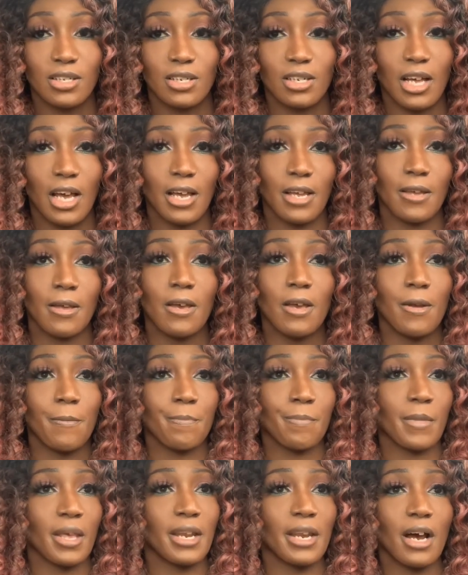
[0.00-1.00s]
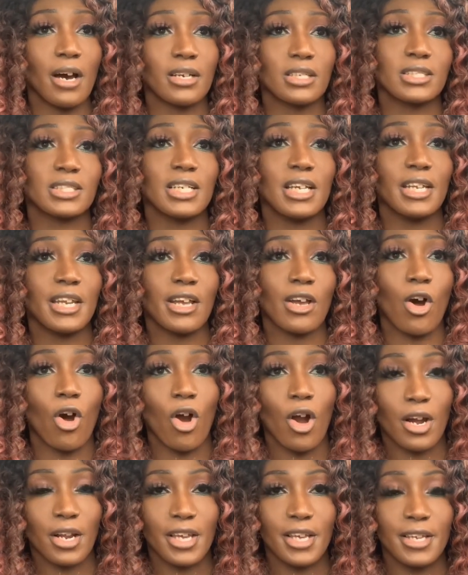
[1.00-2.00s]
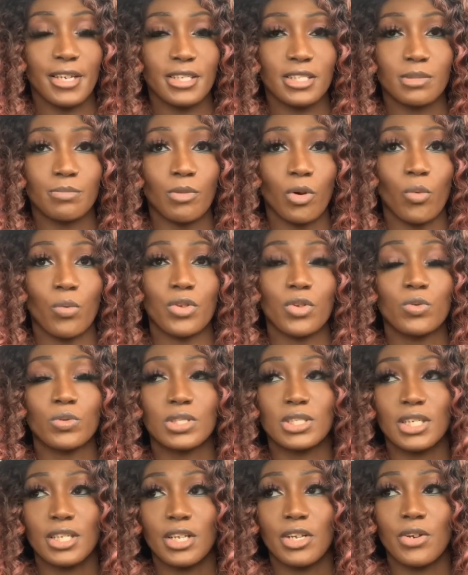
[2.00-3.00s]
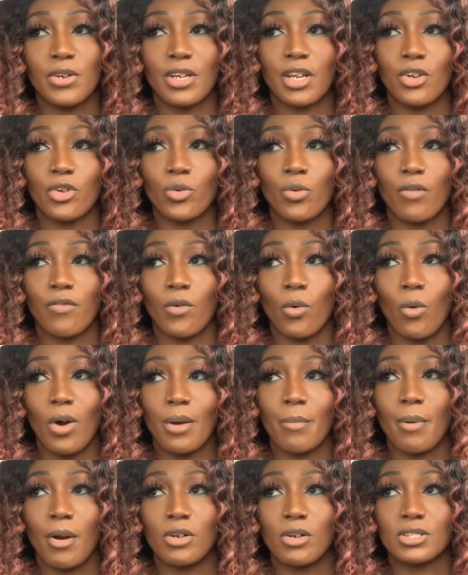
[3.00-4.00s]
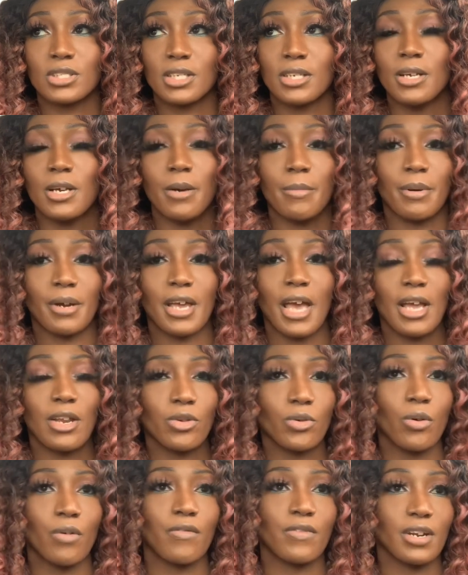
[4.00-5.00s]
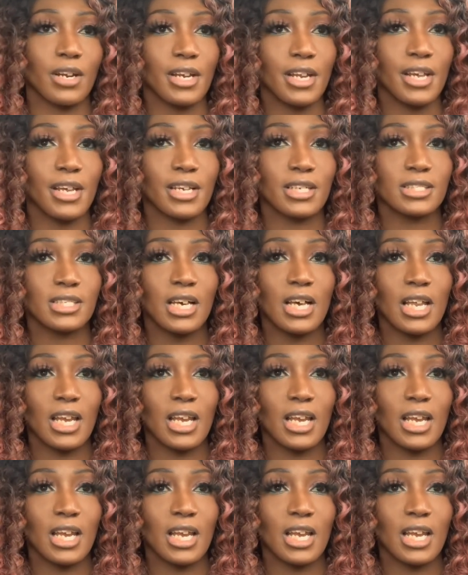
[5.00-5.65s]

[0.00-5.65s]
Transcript: Like and I understand they are kids, but when you sit here and can do it for one person, but can't do it for the next,